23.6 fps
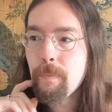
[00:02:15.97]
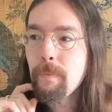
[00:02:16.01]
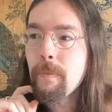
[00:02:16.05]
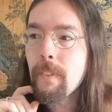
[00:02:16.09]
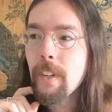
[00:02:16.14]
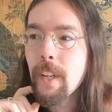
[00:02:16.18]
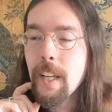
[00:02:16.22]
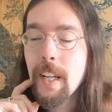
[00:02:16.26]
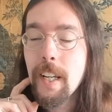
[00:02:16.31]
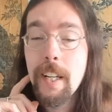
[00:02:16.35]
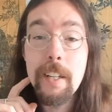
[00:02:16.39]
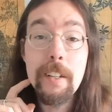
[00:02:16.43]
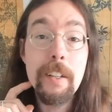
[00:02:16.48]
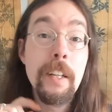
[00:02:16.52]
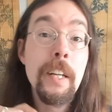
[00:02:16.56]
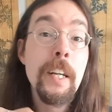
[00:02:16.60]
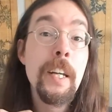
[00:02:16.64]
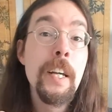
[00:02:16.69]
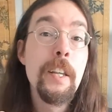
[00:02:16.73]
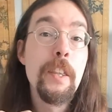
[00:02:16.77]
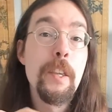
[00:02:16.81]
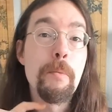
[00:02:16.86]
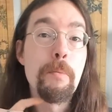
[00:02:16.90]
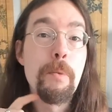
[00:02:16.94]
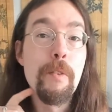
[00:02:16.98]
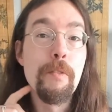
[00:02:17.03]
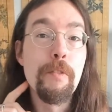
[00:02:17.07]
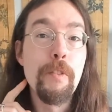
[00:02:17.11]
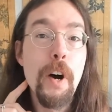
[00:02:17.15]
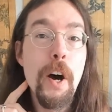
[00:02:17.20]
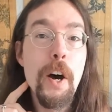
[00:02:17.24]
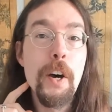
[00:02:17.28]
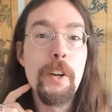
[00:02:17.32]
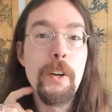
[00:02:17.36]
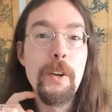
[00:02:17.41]
Uh, the
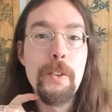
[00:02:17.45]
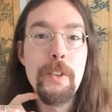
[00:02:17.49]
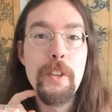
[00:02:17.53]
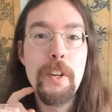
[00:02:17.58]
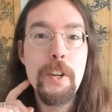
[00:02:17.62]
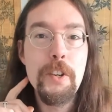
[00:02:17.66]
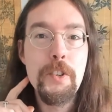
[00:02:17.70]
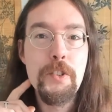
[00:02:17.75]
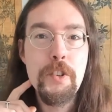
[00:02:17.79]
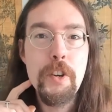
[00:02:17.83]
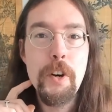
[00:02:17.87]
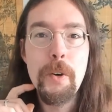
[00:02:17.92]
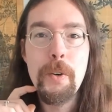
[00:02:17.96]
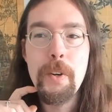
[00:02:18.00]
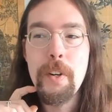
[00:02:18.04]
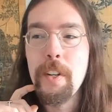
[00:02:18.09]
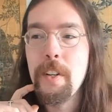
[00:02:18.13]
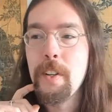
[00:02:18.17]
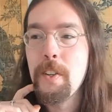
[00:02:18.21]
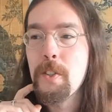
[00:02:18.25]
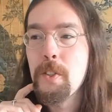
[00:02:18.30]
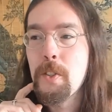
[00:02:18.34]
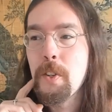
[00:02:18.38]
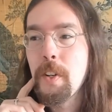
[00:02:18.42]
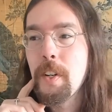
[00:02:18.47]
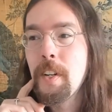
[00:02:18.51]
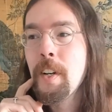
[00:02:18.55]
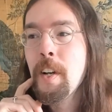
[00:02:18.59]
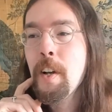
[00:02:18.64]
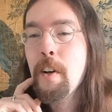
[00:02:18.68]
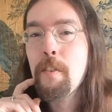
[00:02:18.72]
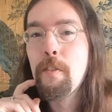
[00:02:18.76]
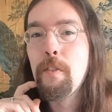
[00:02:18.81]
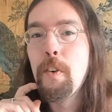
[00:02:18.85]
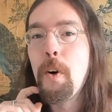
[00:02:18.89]
bravado that he showed in his uh,
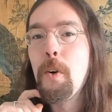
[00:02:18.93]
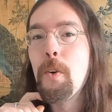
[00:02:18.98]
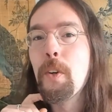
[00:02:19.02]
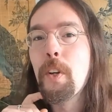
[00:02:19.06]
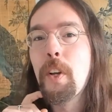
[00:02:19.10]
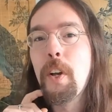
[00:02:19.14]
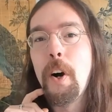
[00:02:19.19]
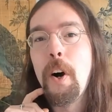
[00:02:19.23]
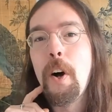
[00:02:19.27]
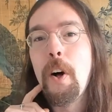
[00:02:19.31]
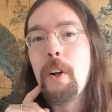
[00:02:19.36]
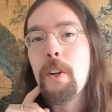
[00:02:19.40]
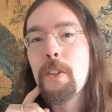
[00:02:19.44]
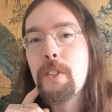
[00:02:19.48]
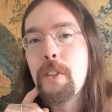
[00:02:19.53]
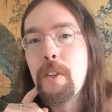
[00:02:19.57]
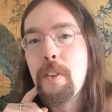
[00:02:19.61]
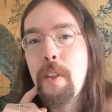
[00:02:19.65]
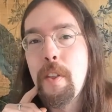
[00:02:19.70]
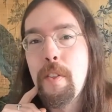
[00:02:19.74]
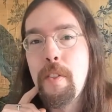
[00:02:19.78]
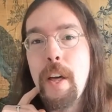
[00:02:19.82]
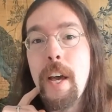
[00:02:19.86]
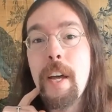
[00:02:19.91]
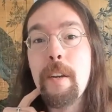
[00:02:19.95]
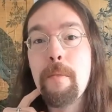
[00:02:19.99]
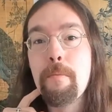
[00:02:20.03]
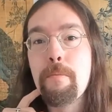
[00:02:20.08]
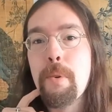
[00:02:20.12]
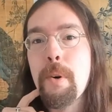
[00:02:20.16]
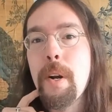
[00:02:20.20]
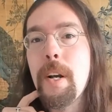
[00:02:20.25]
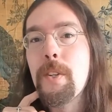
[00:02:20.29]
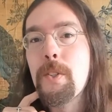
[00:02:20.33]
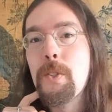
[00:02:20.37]
phone call to the then
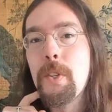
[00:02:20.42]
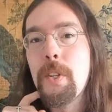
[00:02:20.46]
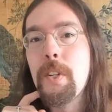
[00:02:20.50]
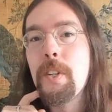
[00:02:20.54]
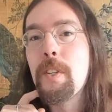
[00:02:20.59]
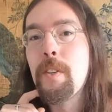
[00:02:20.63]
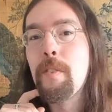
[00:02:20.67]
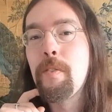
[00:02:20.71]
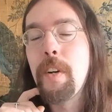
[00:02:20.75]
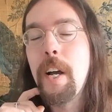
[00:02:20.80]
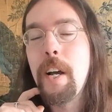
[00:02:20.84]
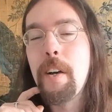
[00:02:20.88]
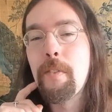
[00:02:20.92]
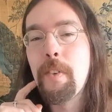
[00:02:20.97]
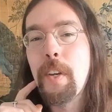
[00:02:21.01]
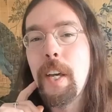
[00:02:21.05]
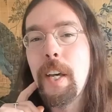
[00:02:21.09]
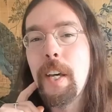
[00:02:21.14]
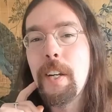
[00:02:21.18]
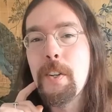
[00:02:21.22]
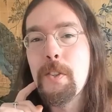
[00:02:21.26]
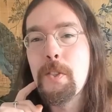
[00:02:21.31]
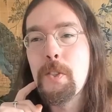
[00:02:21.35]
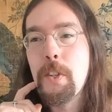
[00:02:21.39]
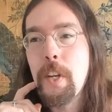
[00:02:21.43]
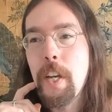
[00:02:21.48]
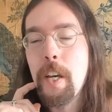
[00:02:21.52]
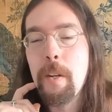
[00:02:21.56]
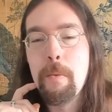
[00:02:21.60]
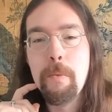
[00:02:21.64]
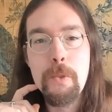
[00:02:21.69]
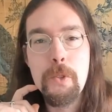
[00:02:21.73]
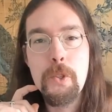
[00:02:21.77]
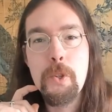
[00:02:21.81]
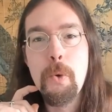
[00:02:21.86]
president of
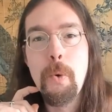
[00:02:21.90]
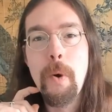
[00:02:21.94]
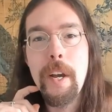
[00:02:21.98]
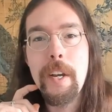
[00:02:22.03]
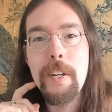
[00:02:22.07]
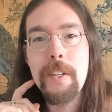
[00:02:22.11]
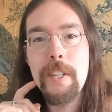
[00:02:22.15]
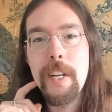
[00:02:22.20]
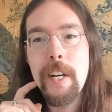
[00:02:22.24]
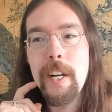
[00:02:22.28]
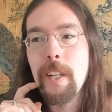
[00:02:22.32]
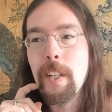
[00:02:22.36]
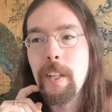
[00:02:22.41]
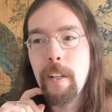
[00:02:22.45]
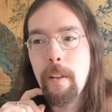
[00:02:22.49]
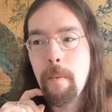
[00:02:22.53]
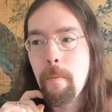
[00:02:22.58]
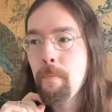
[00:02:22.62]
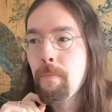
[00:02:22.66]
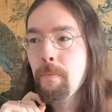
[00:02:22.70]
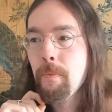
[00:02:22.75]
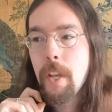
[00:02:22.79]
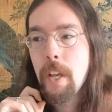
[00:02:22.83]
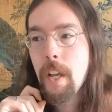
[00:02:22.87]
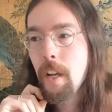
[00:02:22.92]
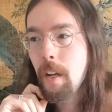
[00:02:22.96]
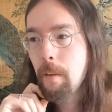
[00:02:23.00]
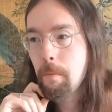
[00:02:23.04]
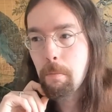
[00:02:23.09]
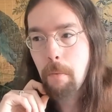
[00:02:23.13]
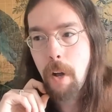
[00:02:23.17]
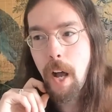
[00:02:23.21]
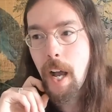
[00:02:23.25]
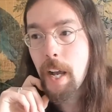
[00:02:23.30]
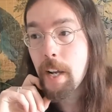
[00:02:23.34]
Afghanistan was quite telling.
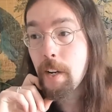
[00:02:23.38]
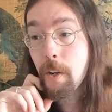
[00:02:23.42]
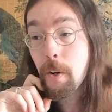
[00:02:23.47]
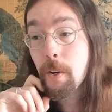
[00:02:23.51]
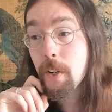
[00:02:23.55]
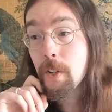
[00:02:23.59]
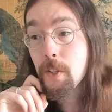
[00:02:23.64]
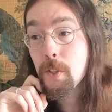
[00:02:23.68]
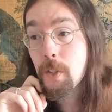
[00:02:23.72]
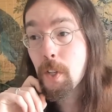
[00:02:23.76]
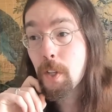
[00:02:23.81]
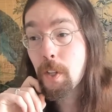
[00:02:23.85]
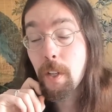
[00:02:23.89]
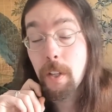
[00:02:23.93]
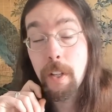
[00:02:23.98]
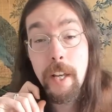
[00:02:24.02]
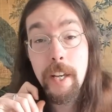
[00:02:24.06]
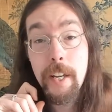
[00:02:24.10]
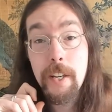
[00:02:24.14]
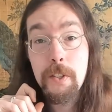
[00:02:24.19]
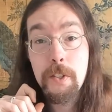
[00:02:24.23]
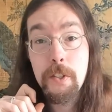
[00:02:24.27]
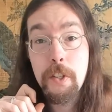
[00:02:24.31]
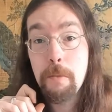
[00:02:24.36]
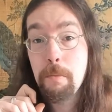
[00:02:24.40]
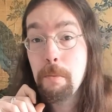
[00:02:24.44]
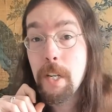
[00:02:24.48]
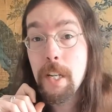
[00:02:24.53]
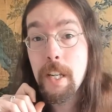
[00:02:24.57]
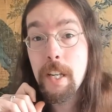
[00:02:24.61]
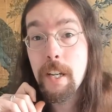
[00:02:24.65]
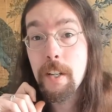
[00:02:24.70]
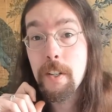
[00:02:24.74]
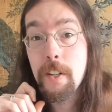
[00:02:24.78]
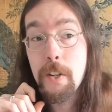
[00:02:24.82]
I noticed that the legacy
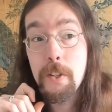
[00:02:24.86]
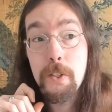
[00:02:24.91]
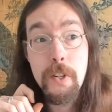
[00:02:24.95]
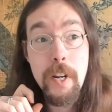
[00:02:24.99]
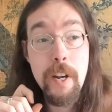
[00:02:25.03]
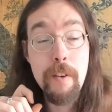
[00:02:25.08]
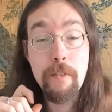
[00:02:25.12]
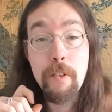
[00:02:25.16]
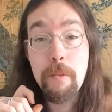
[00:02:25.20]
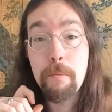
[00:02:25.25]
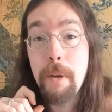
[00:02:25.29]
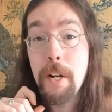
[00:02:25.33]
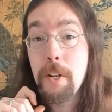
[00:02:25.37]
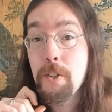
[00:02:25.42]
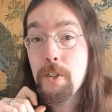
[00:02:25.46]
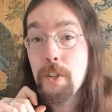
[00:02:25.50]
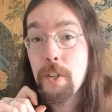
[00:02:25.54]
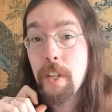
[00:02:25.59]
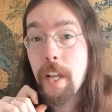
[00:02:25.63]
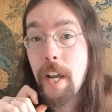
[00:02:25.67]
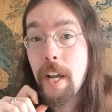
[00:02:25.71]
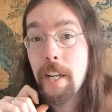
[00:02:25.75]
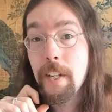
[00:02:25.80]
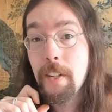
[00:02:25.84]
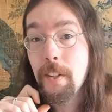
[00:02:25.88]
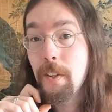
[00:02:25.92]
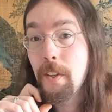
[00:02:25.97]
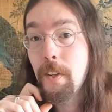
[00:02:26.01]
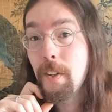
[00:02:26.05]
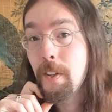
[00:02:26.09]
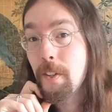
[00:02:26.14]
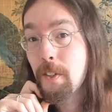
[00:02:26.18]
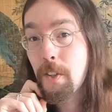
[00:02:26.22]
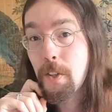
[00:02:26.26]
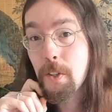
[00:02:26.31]
media doesn't ever mention that in
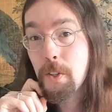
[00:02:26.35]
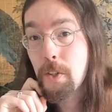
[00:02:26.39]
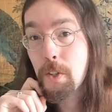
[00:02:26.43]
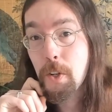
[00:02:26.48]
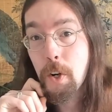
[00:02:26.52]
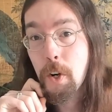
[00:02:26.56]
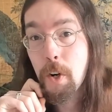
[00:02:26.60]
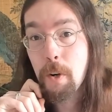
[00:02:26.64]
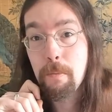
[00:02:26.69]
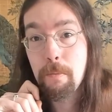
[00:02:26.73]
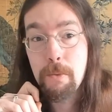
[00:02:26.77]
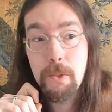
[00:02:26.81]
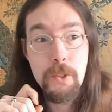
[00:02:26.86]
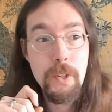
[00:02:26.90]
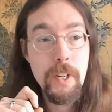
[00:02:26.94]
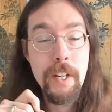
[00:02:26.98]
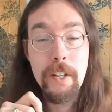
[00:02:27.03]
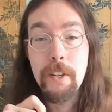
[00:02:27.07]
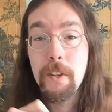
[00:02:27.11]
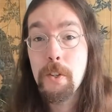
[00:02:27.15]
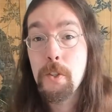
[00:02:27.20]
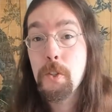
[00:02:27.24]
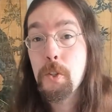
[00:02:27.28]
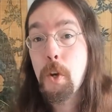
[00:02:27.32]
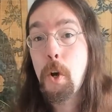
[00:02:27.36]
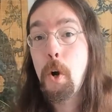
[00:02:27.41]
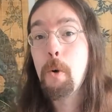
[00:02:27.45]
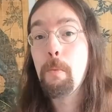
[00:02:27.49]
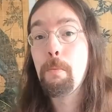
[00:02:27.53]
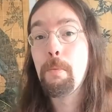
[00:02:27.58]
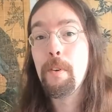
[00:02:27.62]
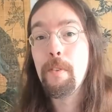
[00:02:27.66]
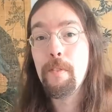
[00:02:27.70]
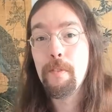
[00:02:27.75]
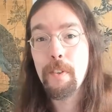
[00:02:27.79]
the, the terms in the
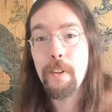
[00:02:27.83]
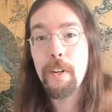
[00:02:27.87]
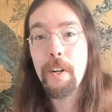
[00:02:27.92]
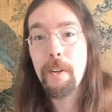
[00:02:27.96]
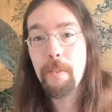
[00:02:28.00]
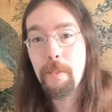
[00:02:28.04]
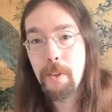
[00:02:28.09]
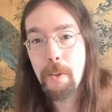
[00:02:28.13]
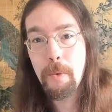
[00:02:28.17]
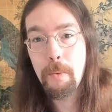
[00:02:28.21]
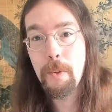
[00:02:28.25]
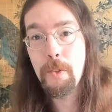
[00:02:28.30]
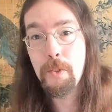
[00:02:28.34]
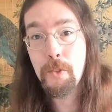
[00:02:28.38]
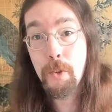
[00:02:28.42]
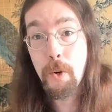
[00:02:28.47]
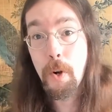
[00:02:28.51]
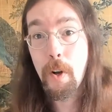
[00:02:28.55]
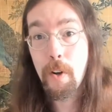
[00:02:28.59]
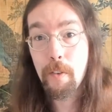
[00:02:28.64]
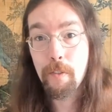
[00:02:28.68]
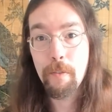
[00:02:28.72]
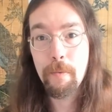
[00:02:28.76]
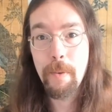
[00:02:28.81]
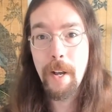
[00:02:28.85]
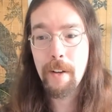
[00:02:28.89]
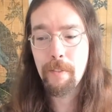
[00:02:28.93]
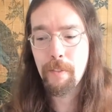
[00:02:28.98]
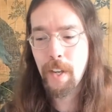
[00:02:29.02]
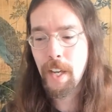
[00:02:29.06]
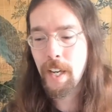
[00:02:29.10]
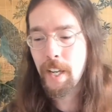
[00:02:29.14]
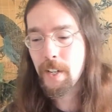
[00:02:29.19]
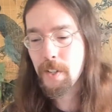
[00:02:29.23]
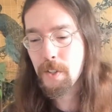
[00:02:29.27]
scope of uh, the withdrawal from
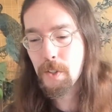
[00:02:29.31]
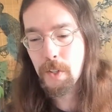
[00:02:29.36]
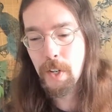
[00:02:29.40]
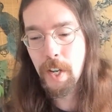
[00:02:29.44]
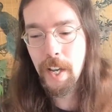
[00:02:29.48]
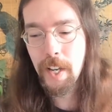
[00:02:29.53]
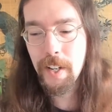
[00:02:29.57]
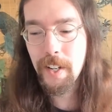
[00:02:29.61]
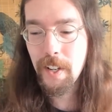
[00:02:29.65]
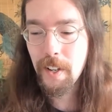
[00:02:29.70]
Afghanistan.